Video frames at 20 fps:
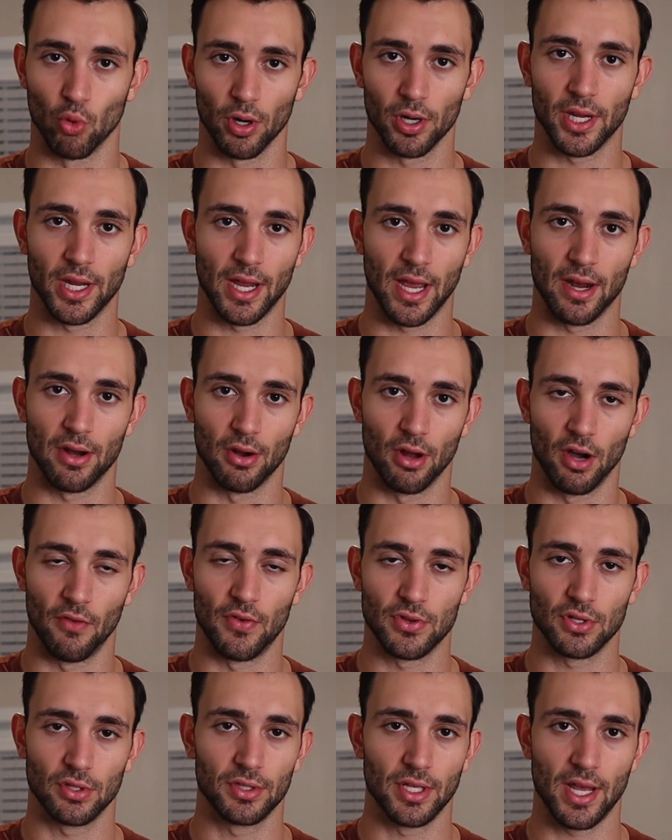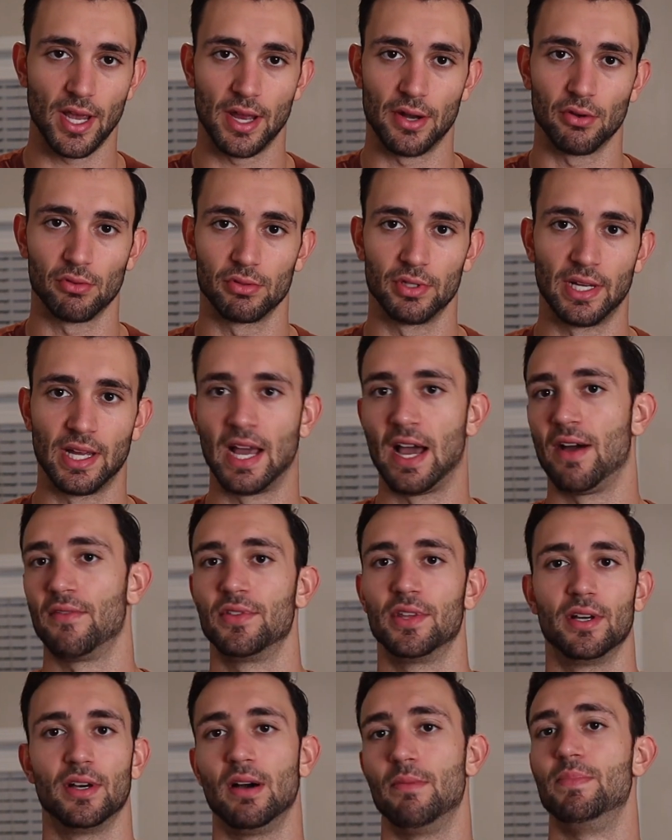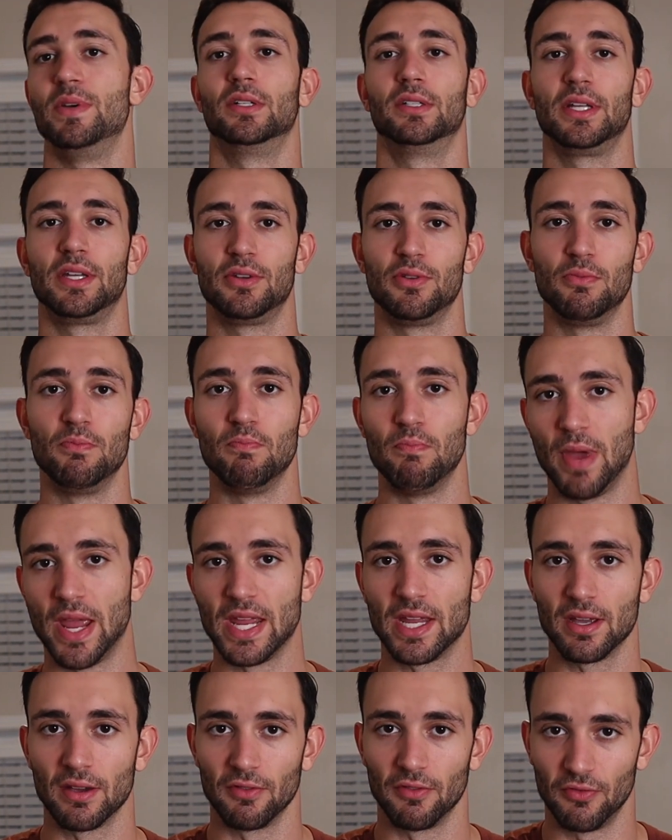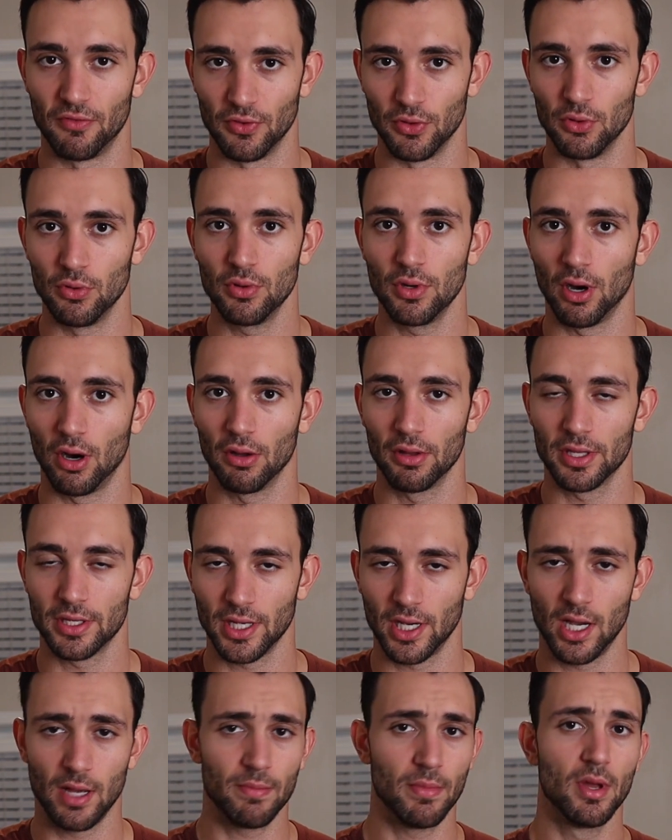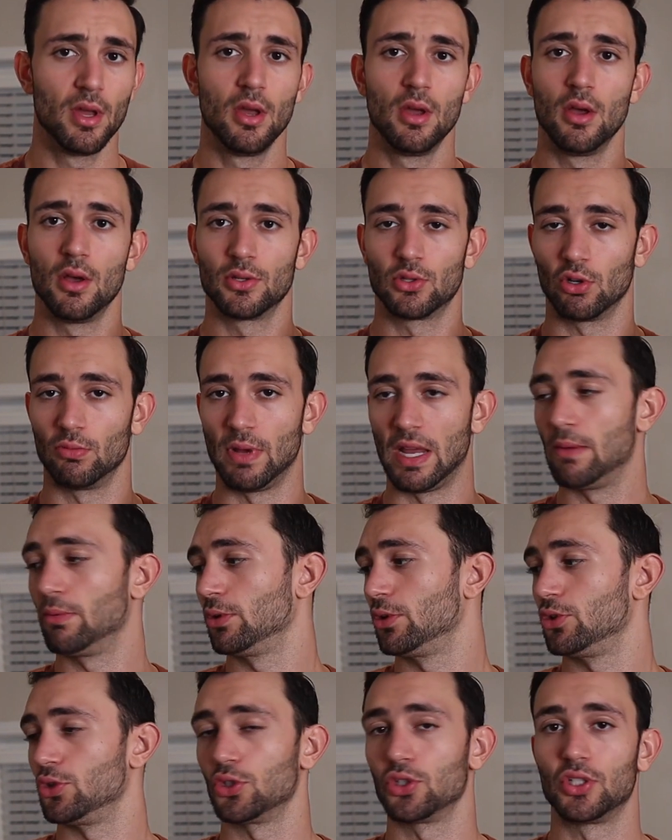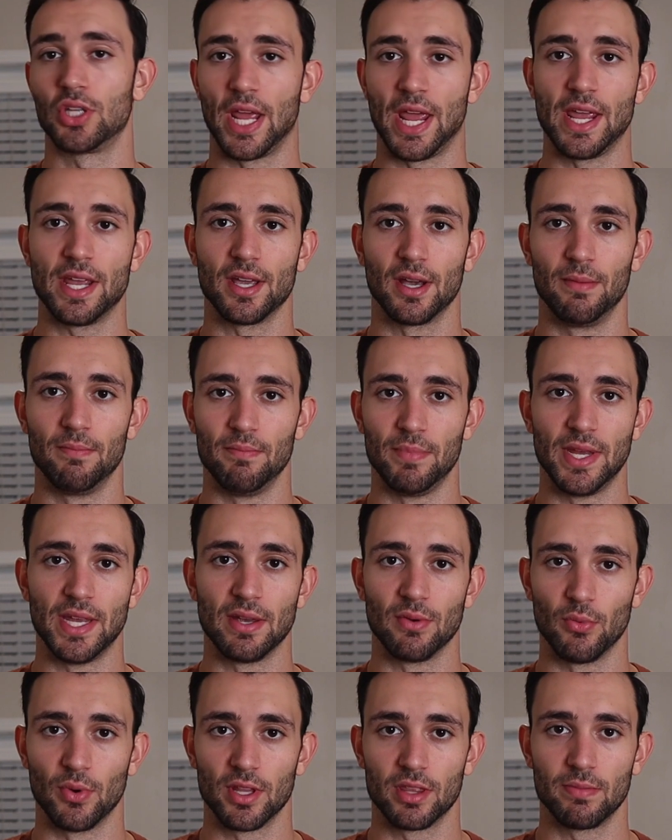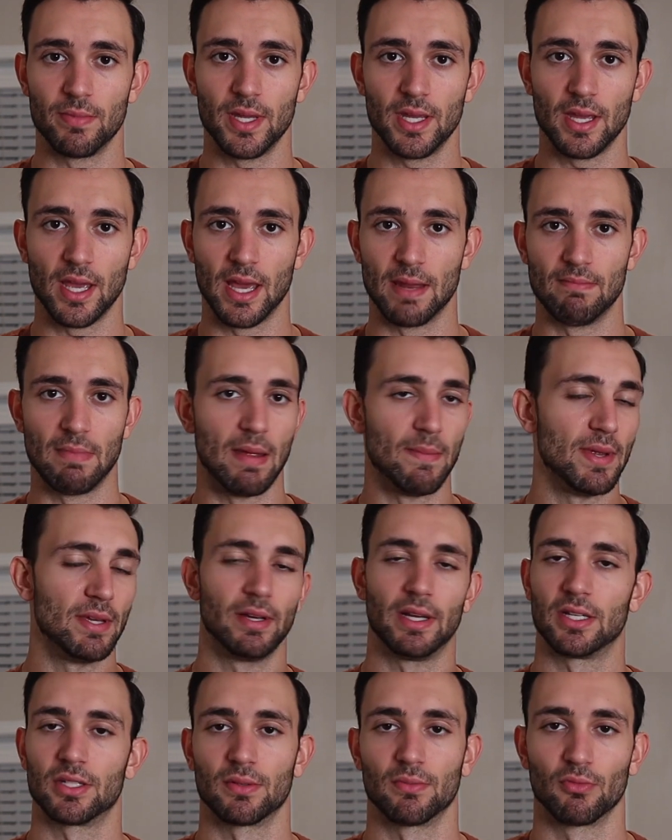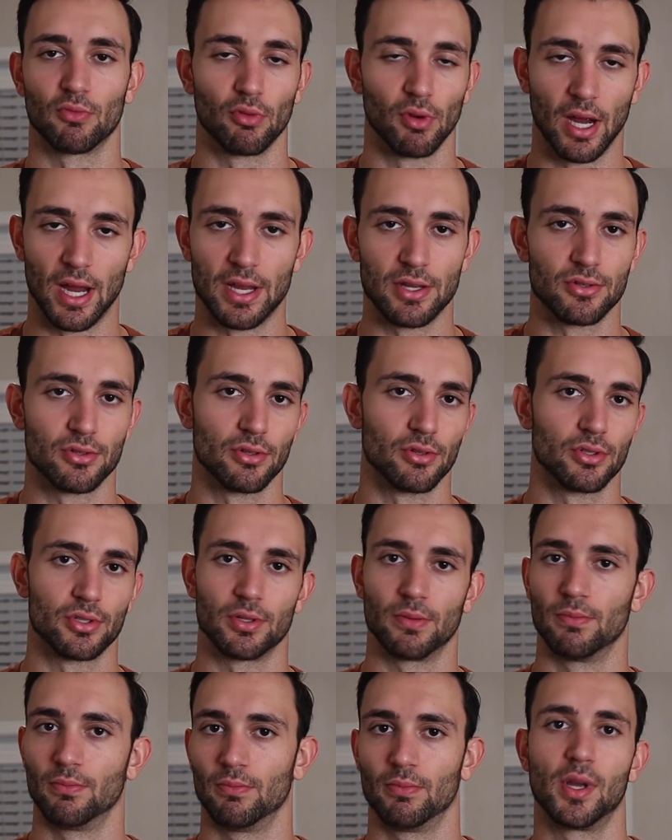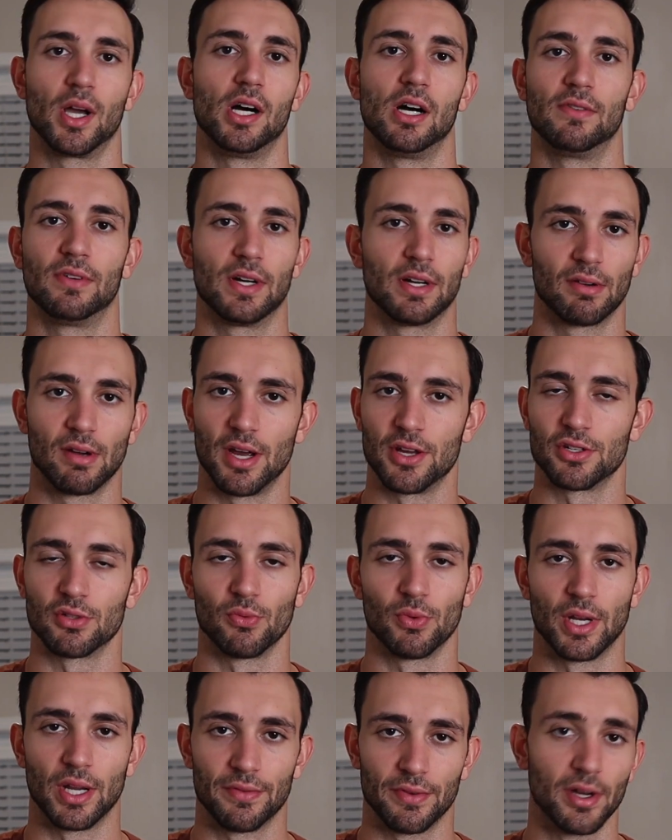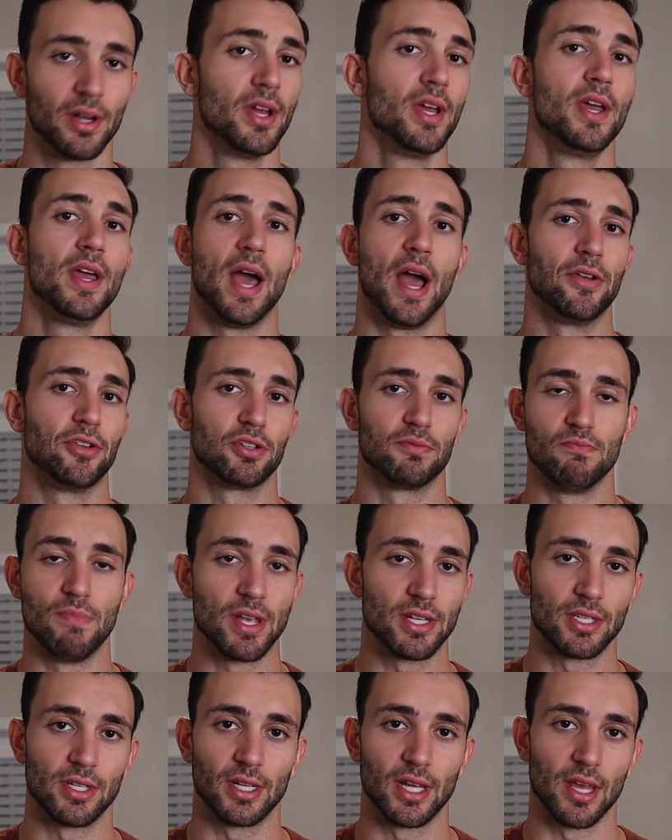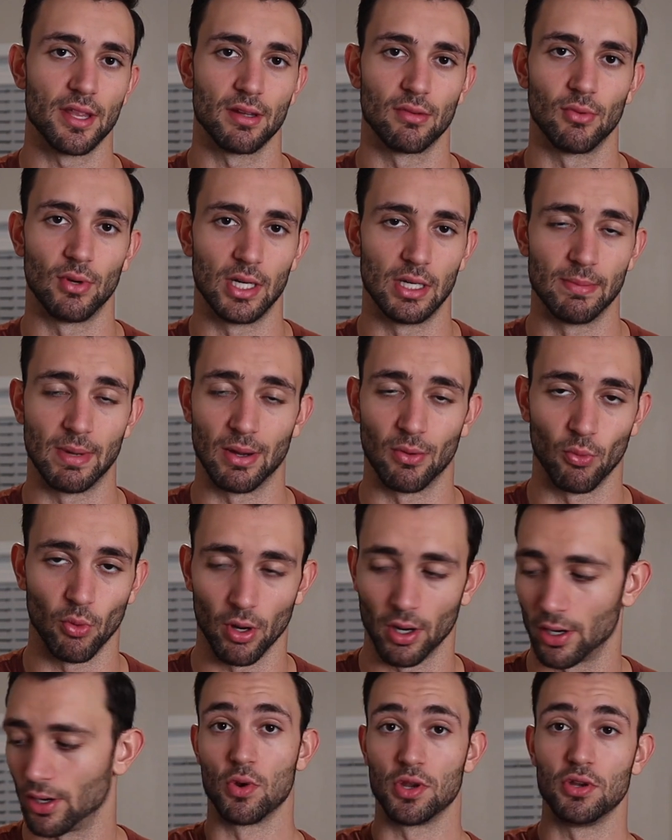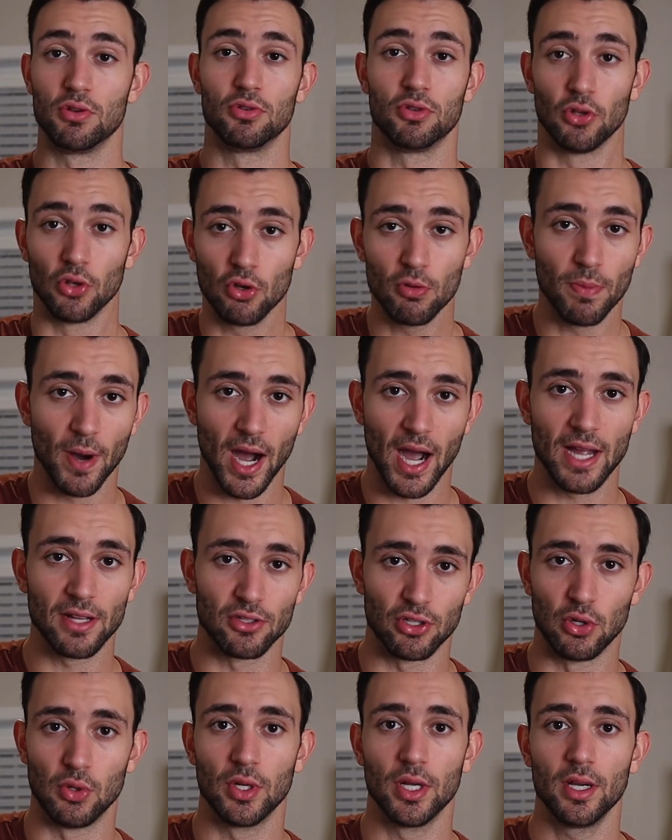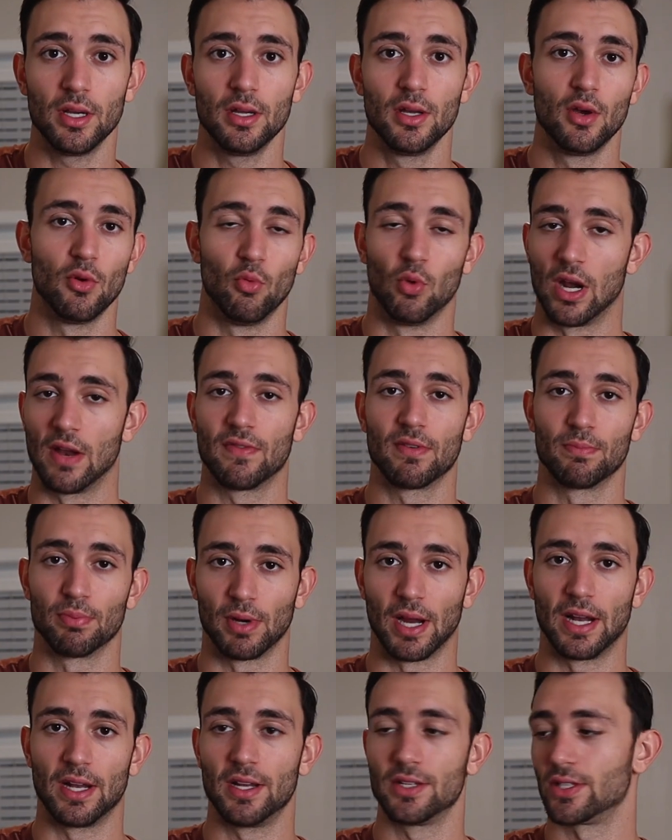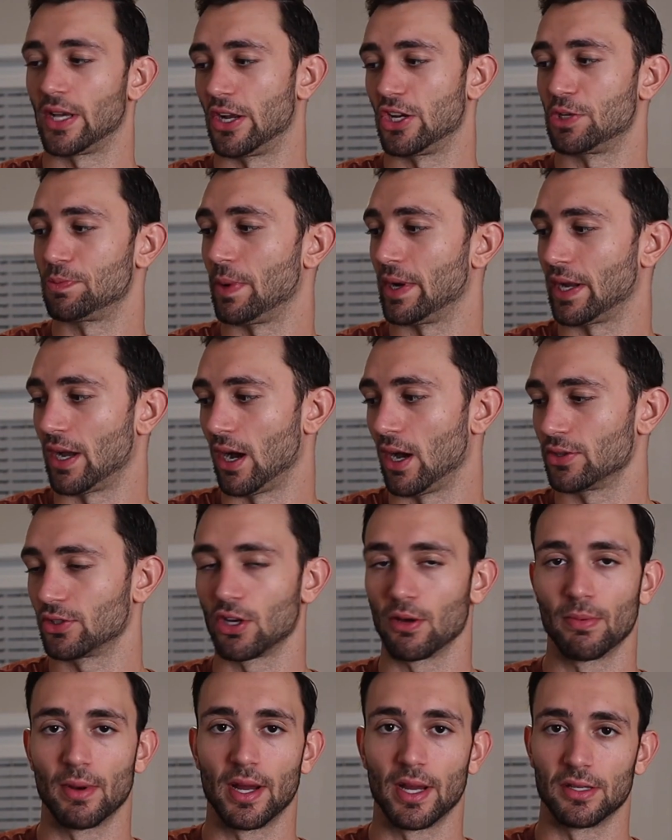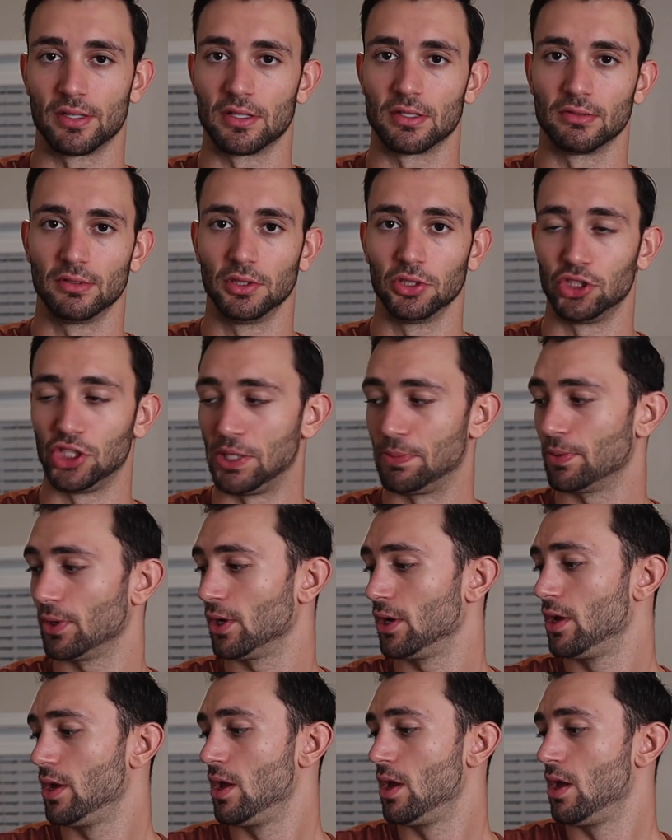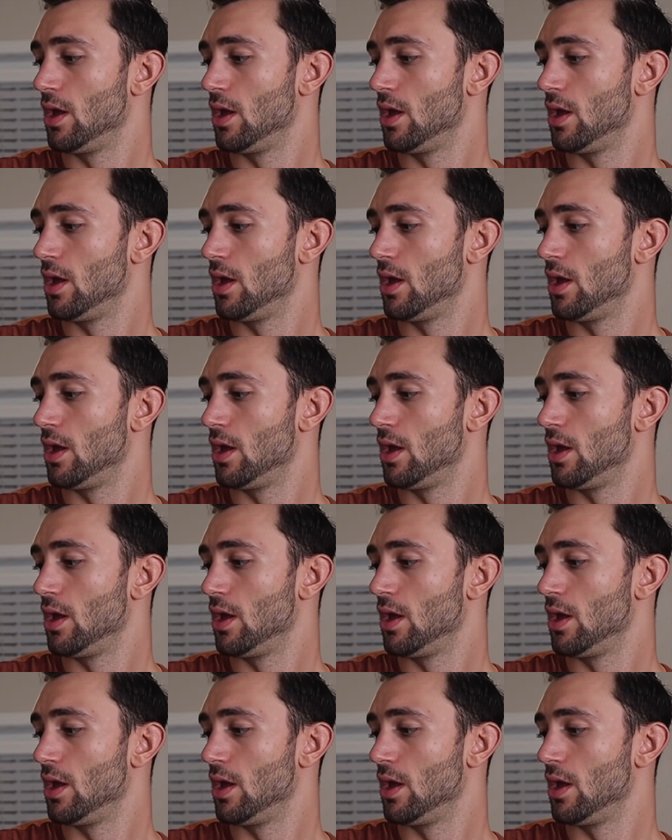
working at an office all day, I don't really have the ability to make food all the time. So I'm able to just take a meat with me and maybe like some rice or some cauliflower rice or whatever, and just mix it together while I'm at work. When you do buy tuna, whatever brand it is, I just buy Costco brand because it's a little cheaper.